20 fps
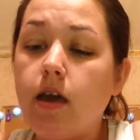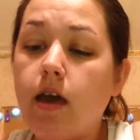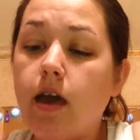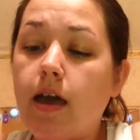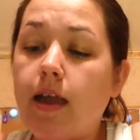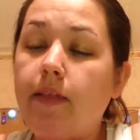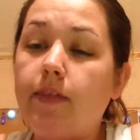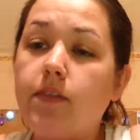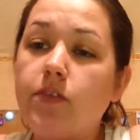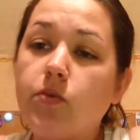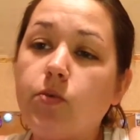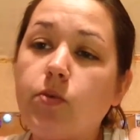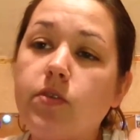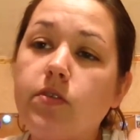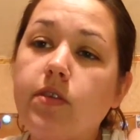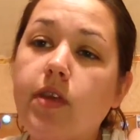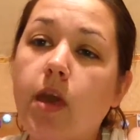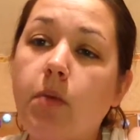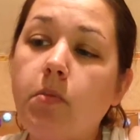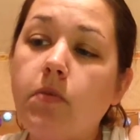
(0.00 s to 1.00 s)
I got this one is
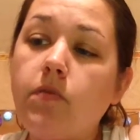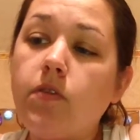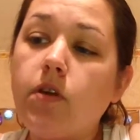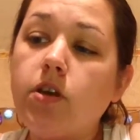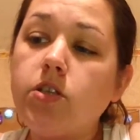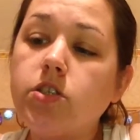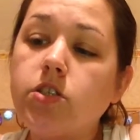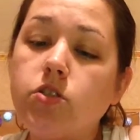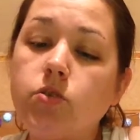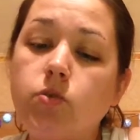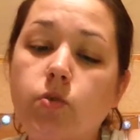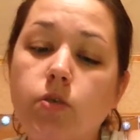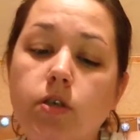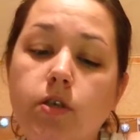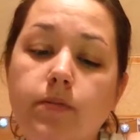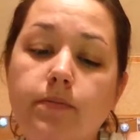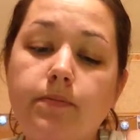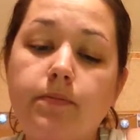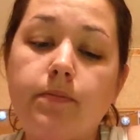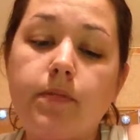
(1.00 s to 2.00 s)
Camouflage
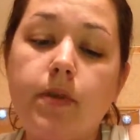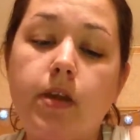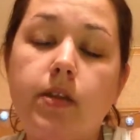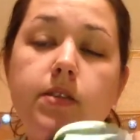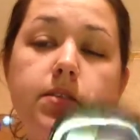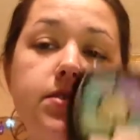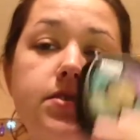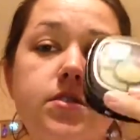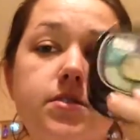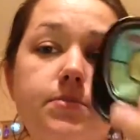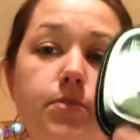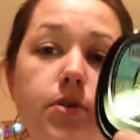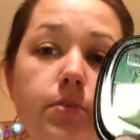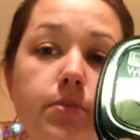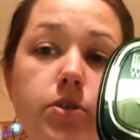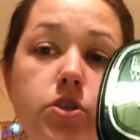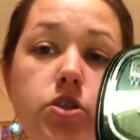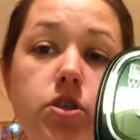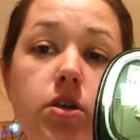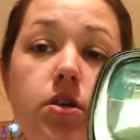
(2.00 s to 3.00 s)
Couture, and this is
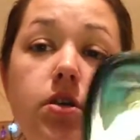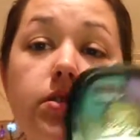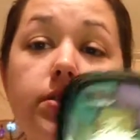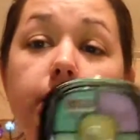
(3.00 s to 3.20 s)
Suburban Jungle.